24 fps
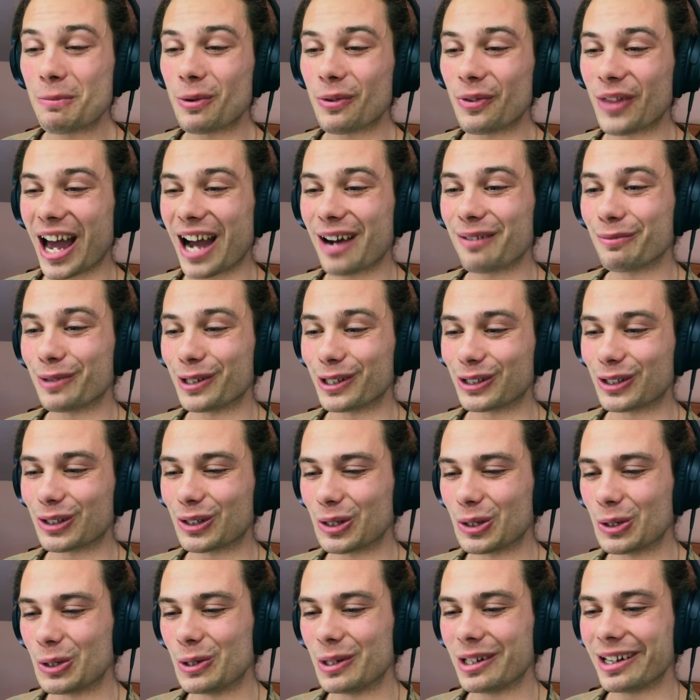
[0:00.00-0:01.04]
But that was
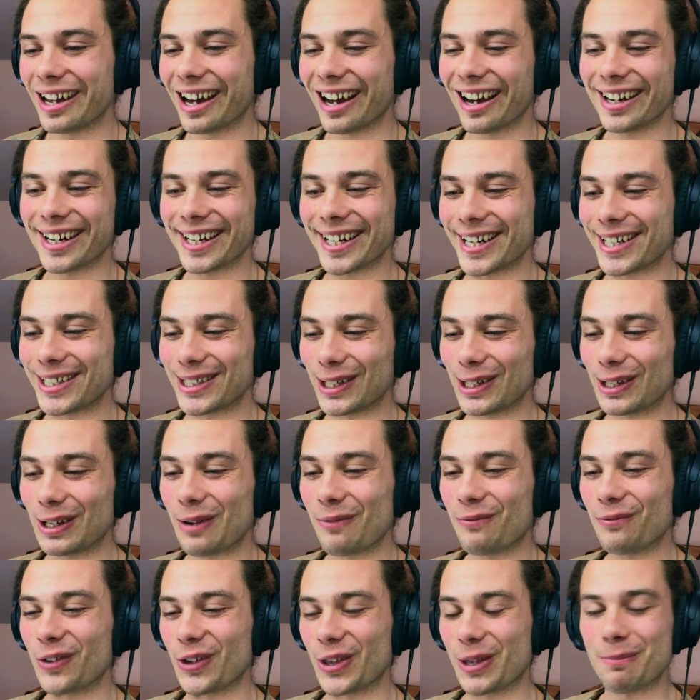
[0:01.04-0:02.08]
too darn easy
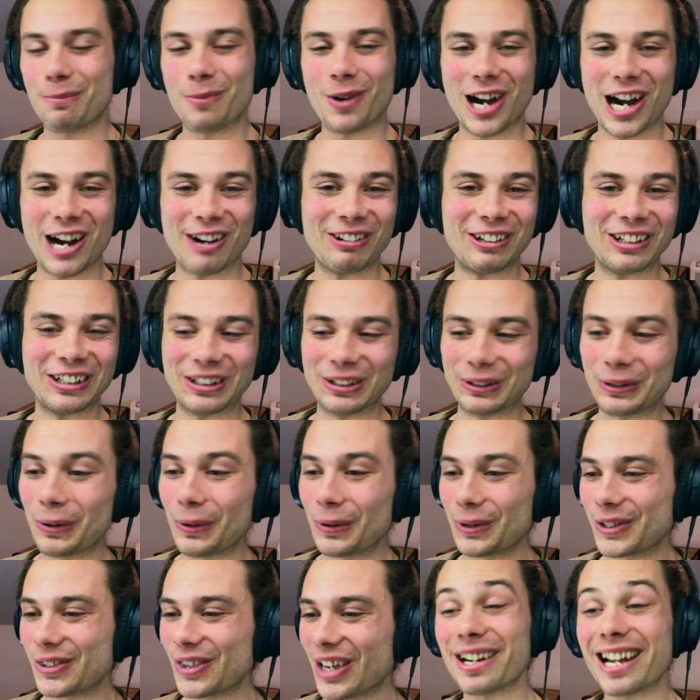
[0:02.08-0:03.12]
for the Pirate
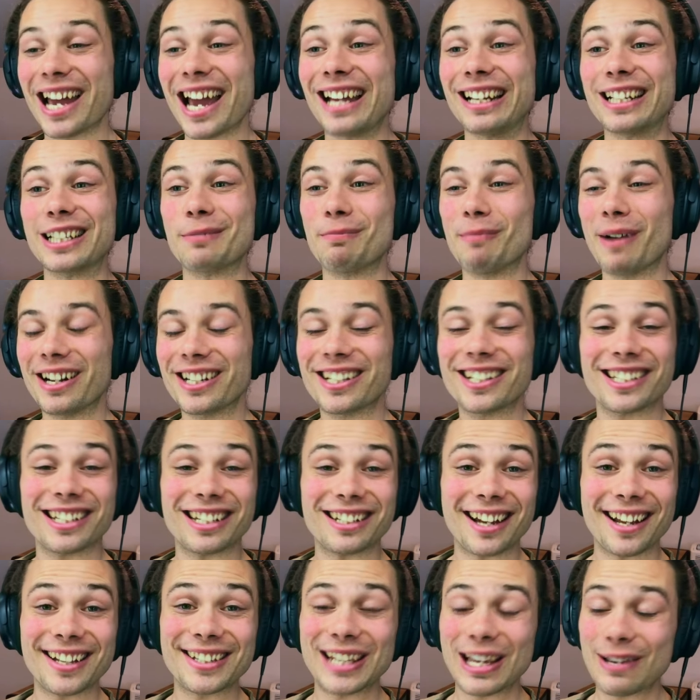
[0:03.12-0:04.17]
Lord. But hey, as much as it
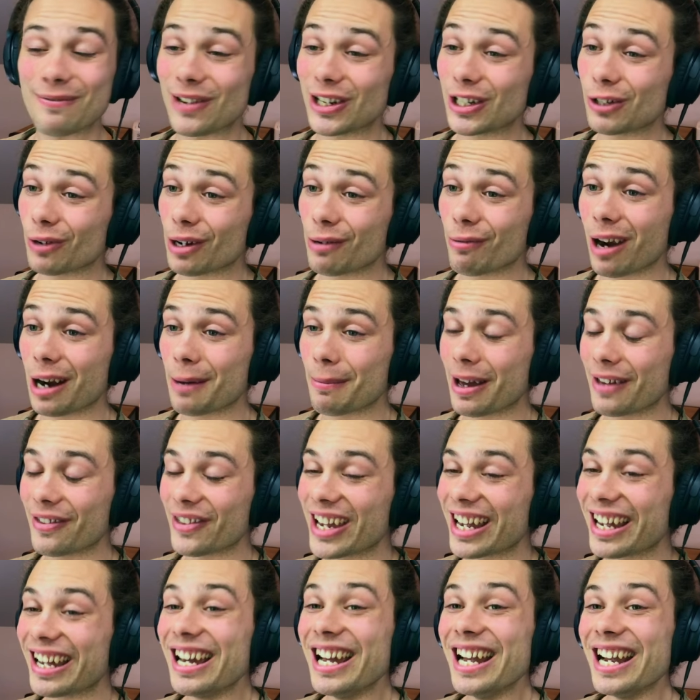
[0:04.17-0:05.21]
does say victory right about
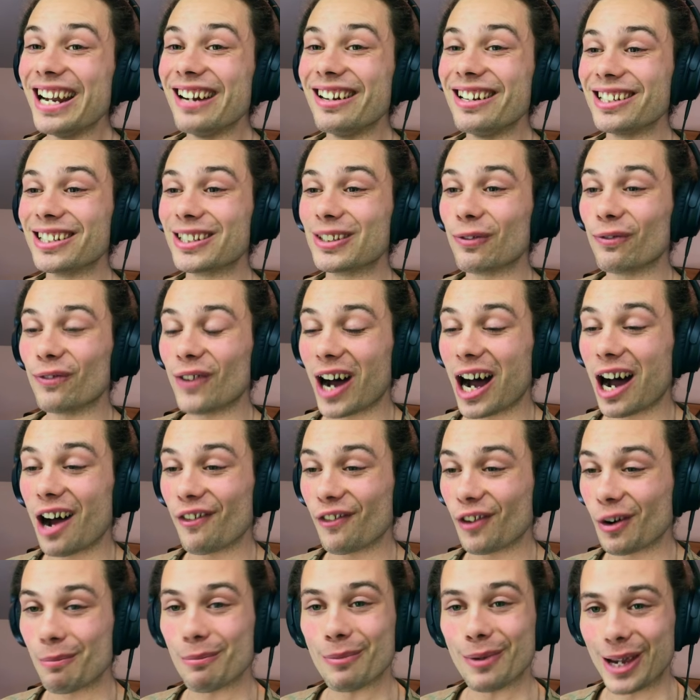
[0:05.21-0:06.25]
there, it is far from